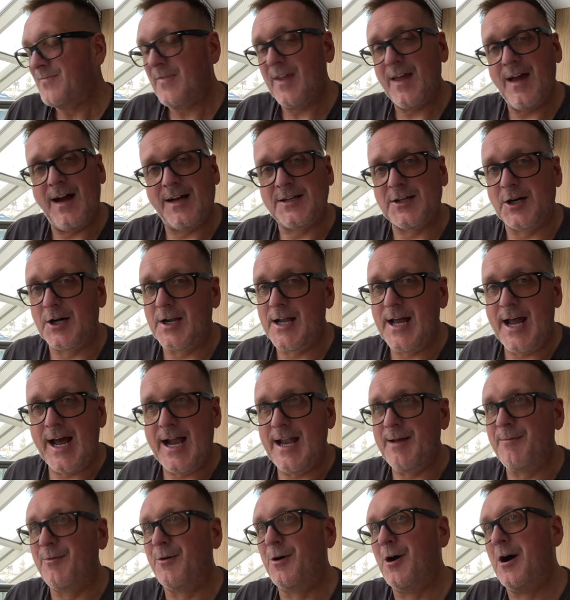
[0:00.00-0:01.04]
I can't eat
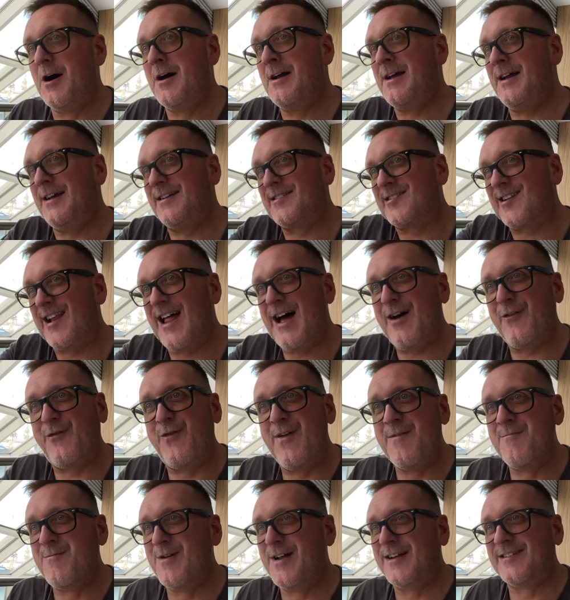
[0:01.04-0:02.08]
anymore. He's
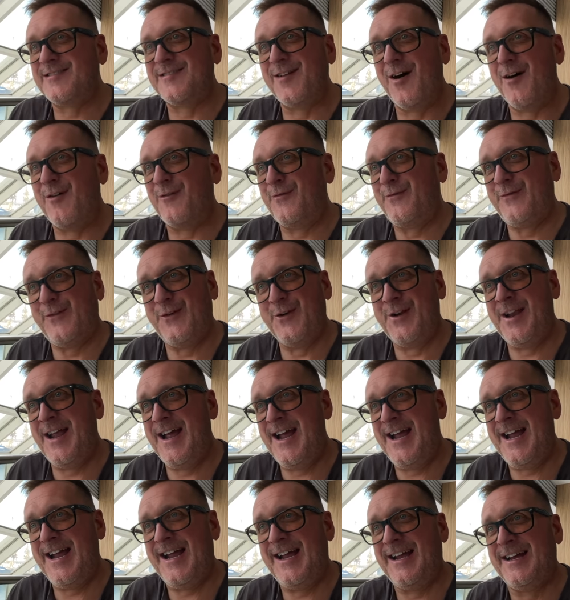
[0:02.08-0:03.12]
laughing, but it's not
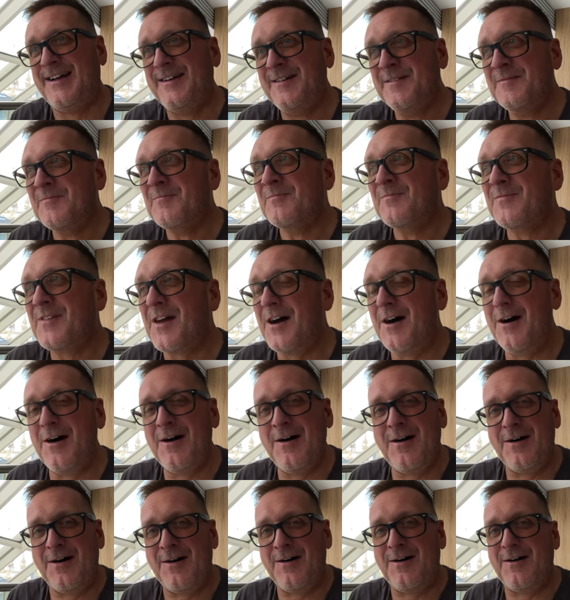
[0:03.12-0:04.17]
funny.
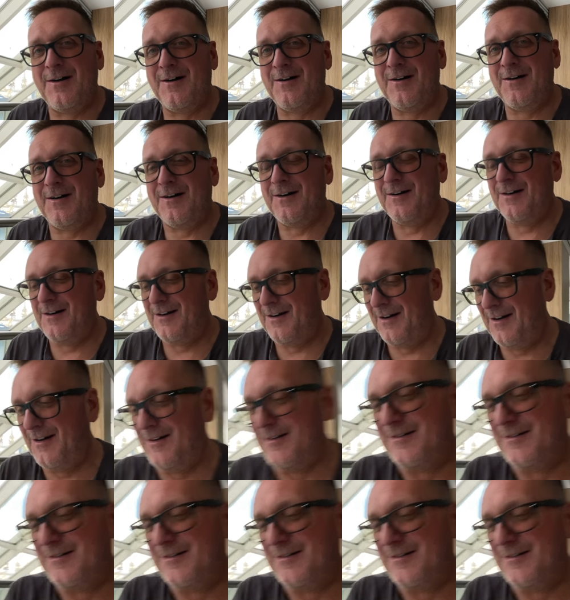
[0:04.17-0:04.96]
Oh.